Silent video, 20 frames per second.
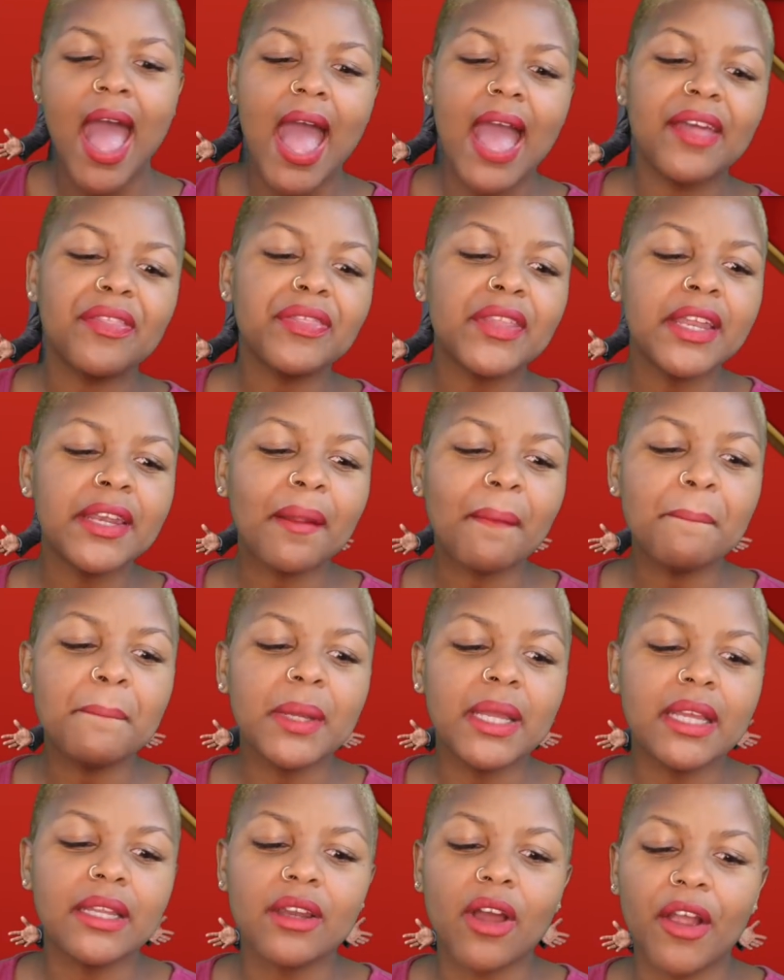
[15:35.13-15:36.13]
And then the
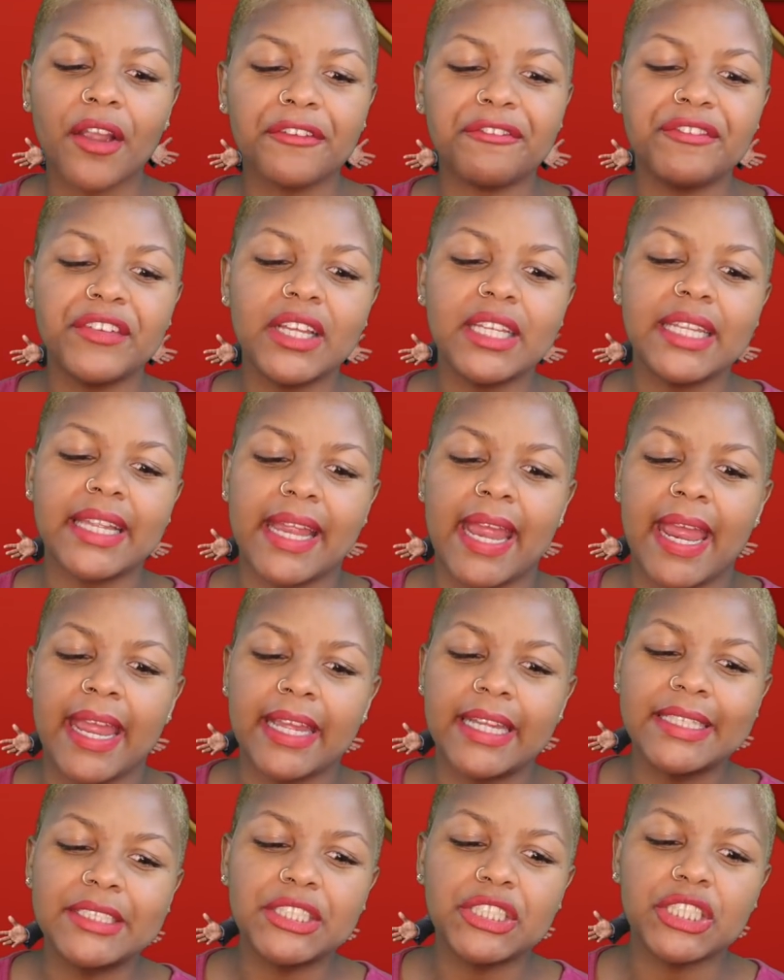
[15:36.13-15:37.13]
men aren't feeling
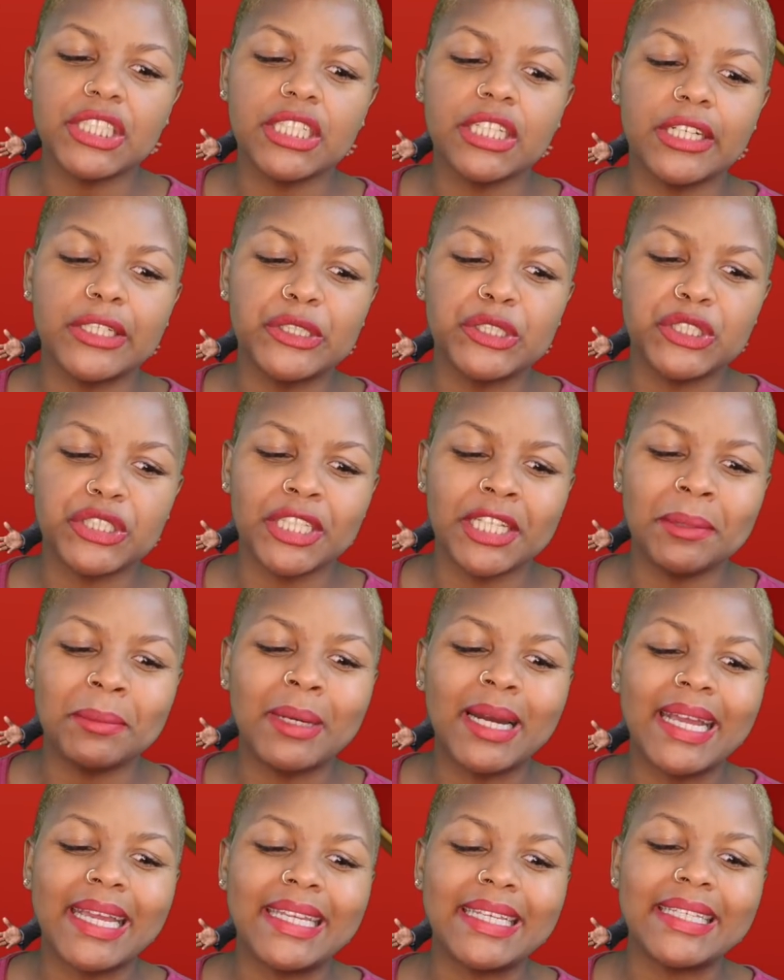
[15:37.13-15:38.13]
Angie,
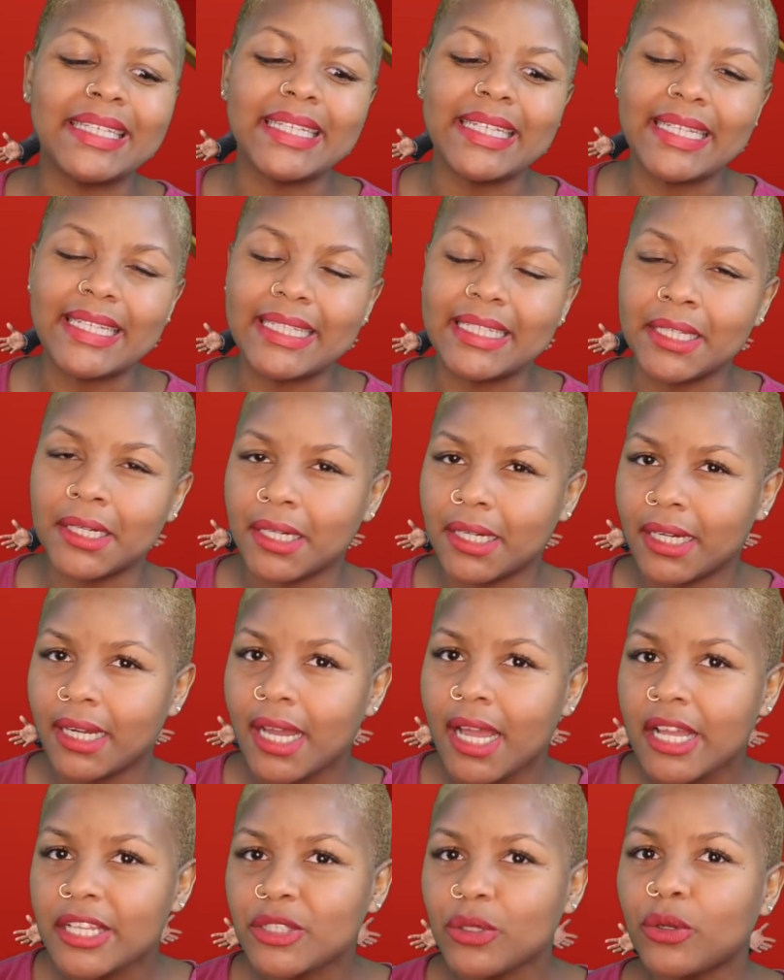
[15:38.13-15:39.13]
Ashima, and Nina.
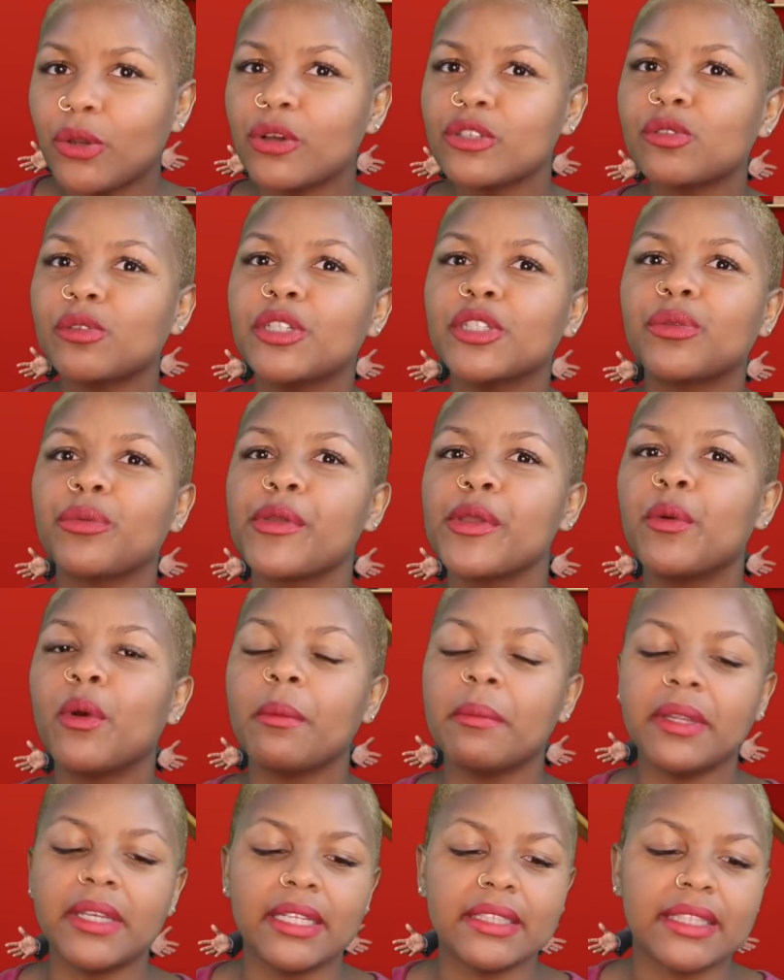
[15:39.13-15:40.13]
So those were the 3
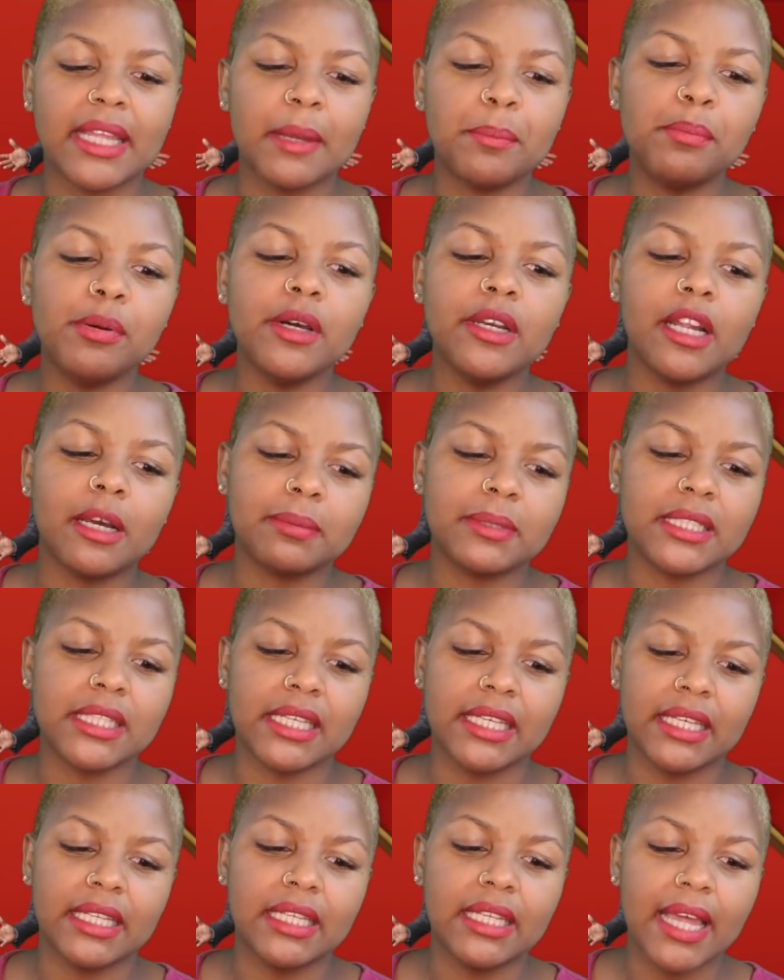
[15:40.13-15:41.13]
women that they put up
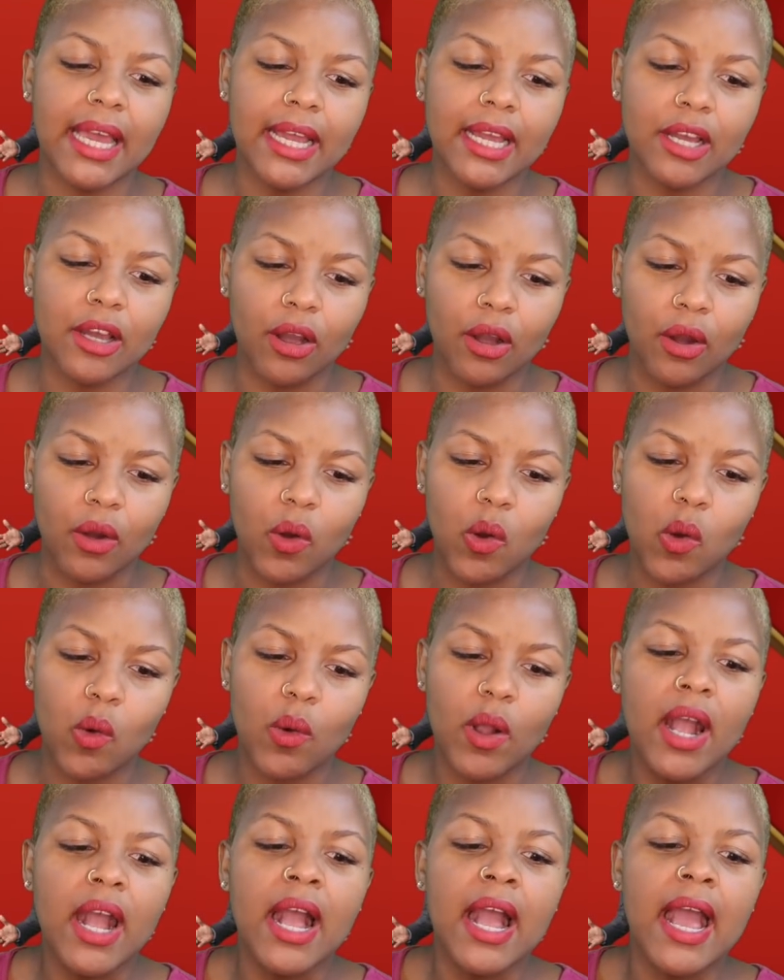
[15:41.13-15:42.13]
to get let
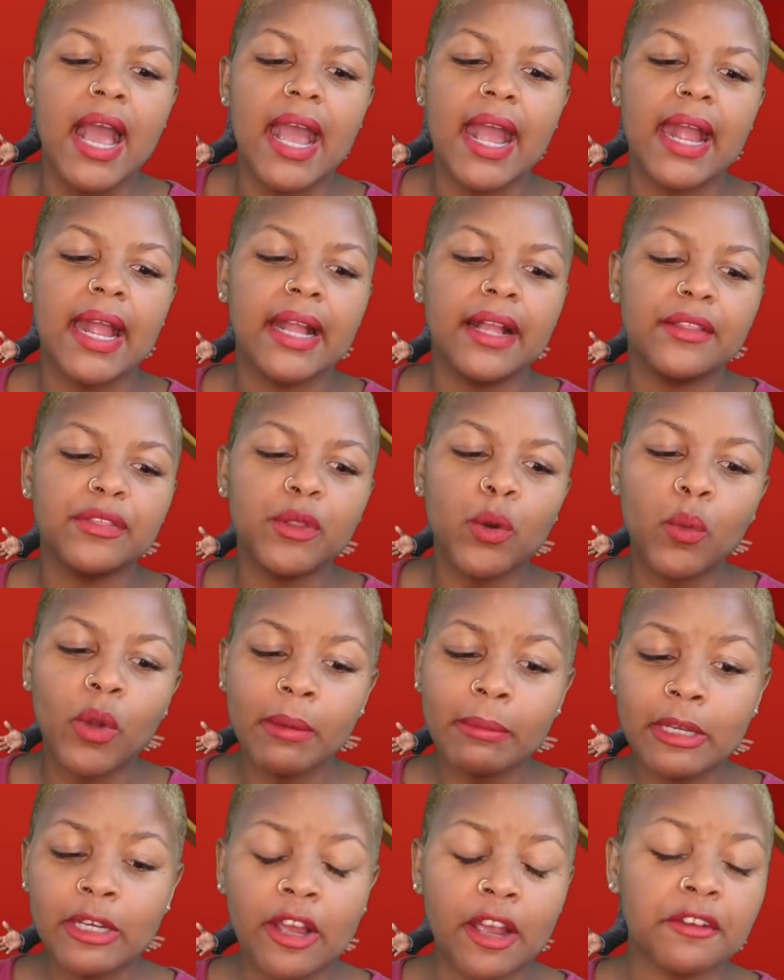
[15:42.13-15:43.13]
go. And the
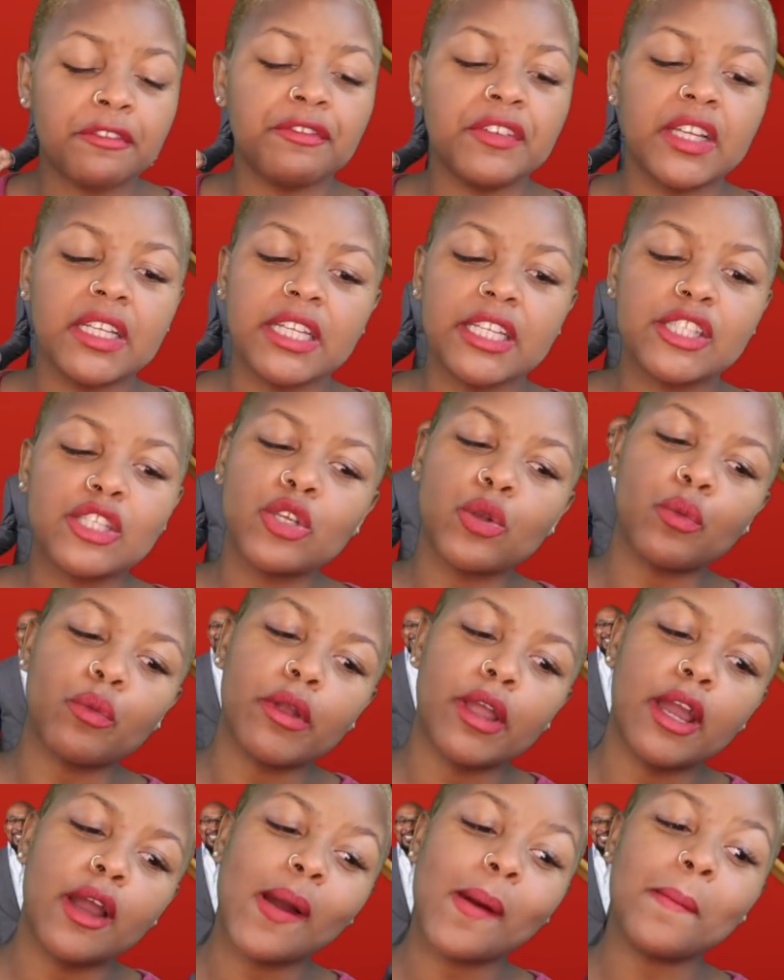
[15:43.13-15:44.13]
women aren't feeling
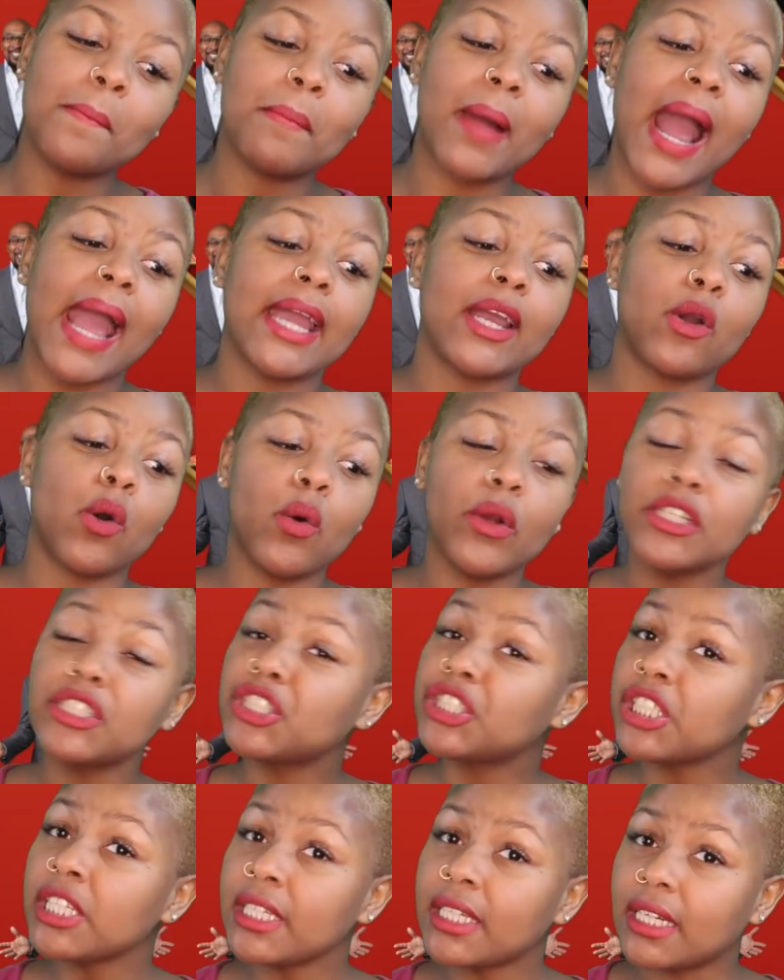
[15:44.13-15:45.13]
Terrell, Mike, or
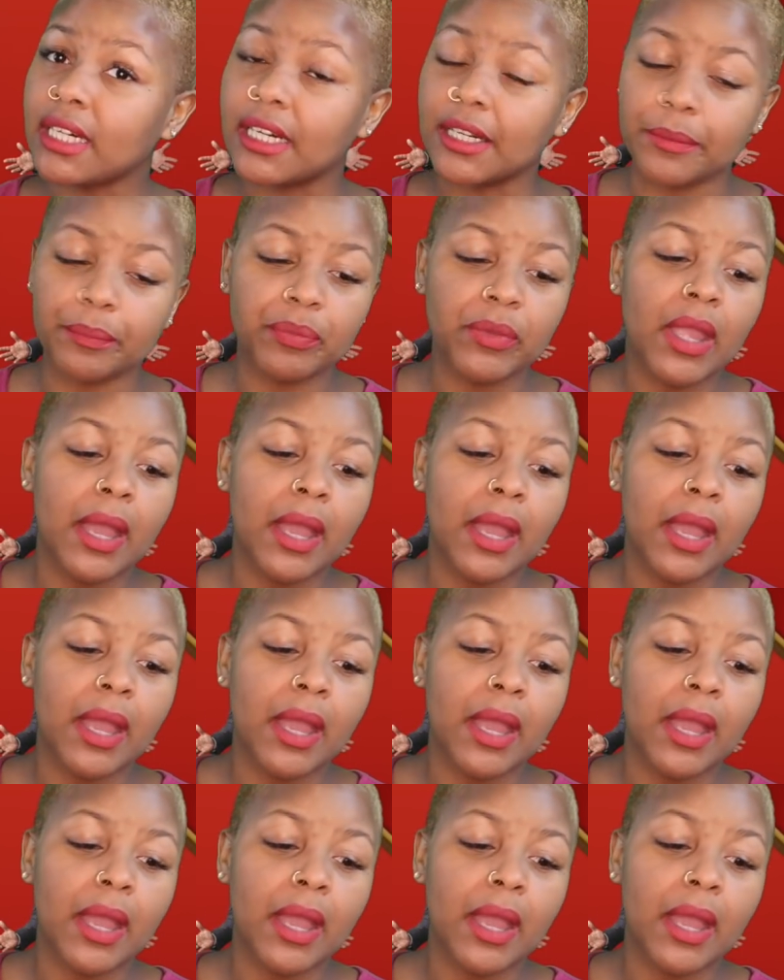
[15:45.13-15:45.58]
Chica.